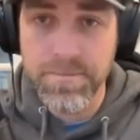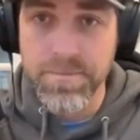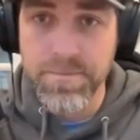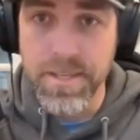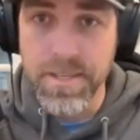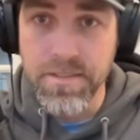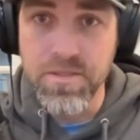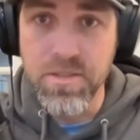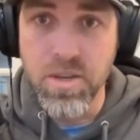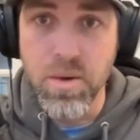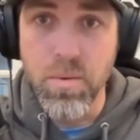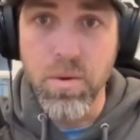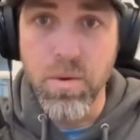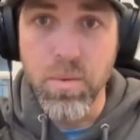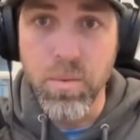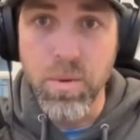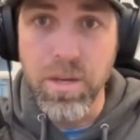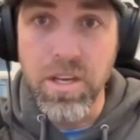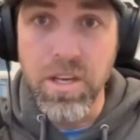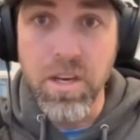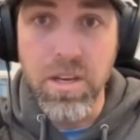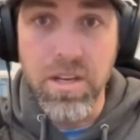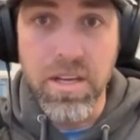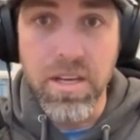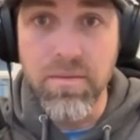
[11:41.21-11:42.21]
And so when we
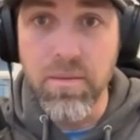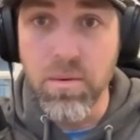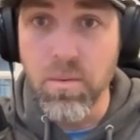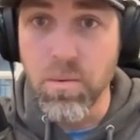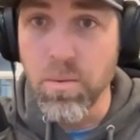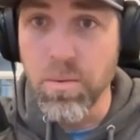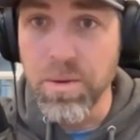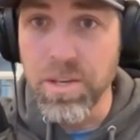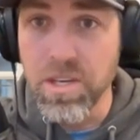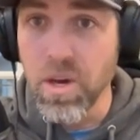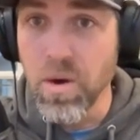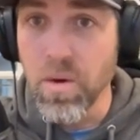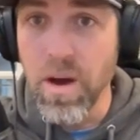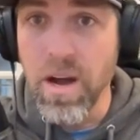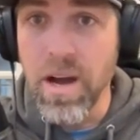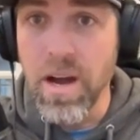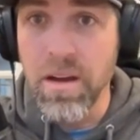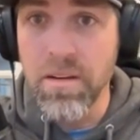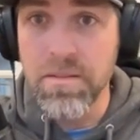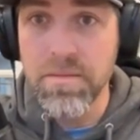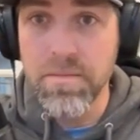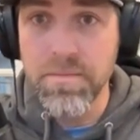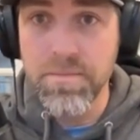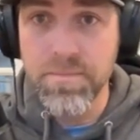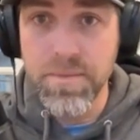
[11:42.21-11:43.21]
go
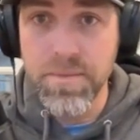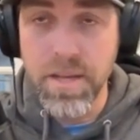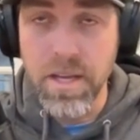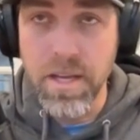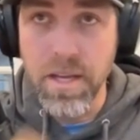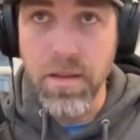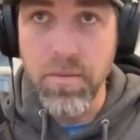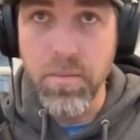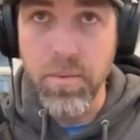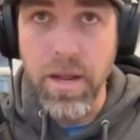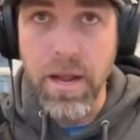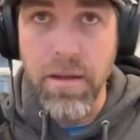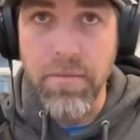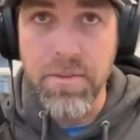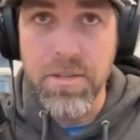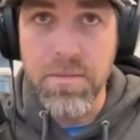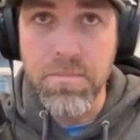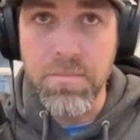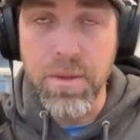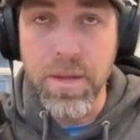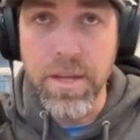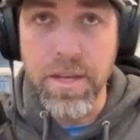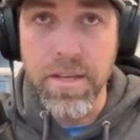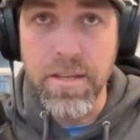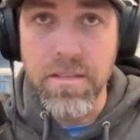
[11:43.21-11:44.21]
out and we have this
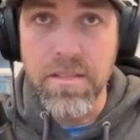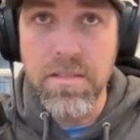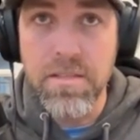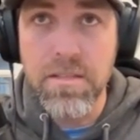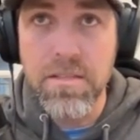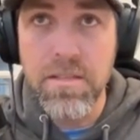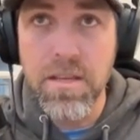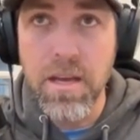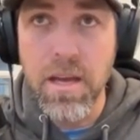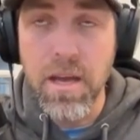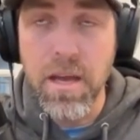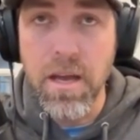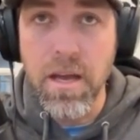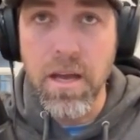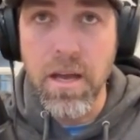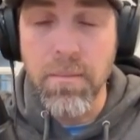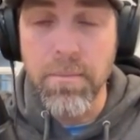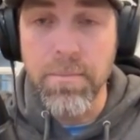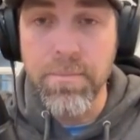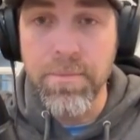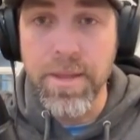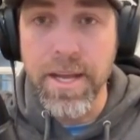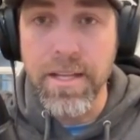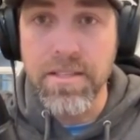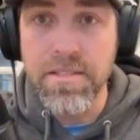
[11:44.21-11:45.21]
place
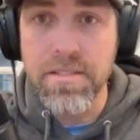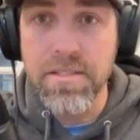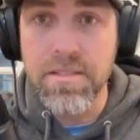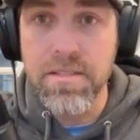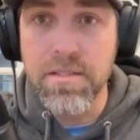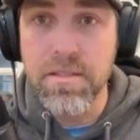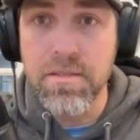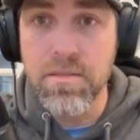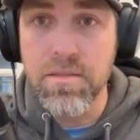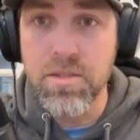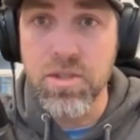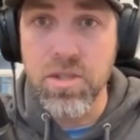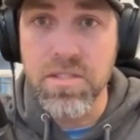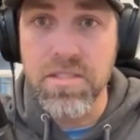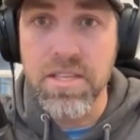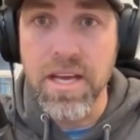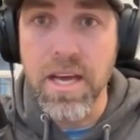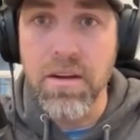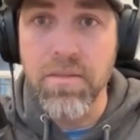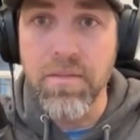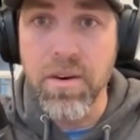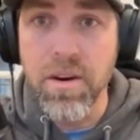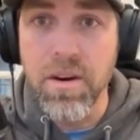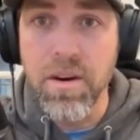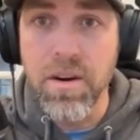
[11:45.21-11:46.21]
that's just out
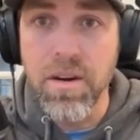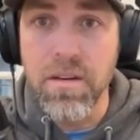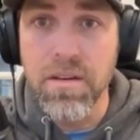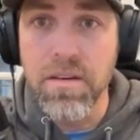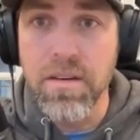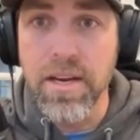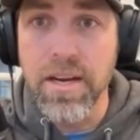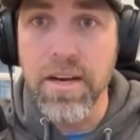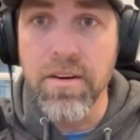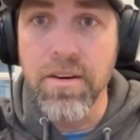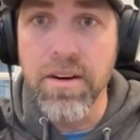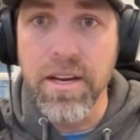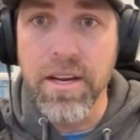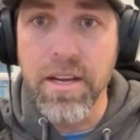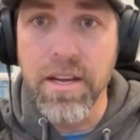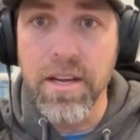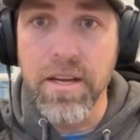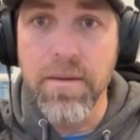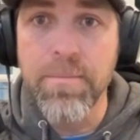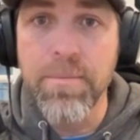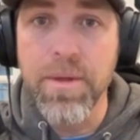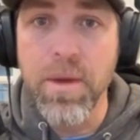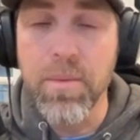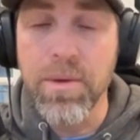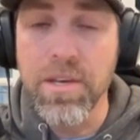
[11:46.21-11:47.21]
of our
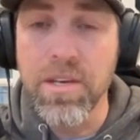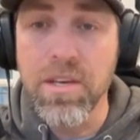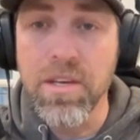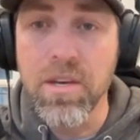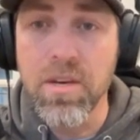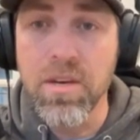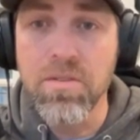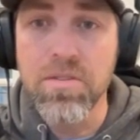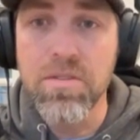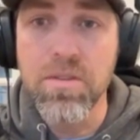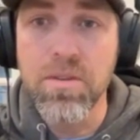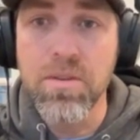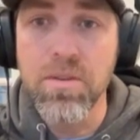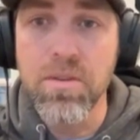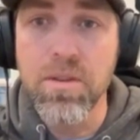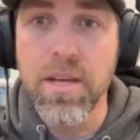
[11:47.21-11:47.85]
area that we can go to,